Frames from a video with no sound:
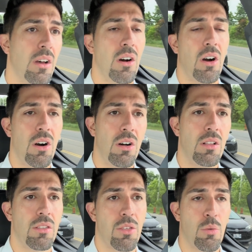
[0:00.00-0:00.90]

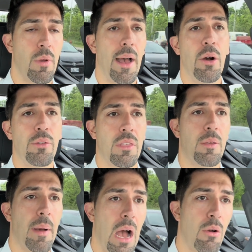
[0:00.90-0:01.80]
all throughout the
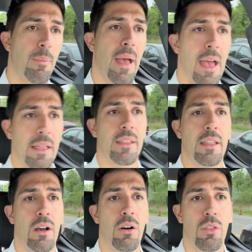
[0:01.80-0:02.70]
power band and
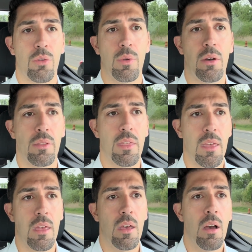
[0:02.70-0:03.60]
all throughout
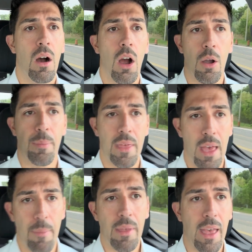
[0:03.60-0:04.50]
the
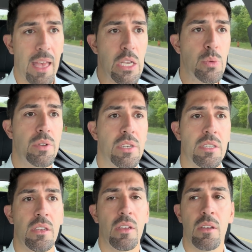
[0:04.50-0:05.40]
RPM gauge, which is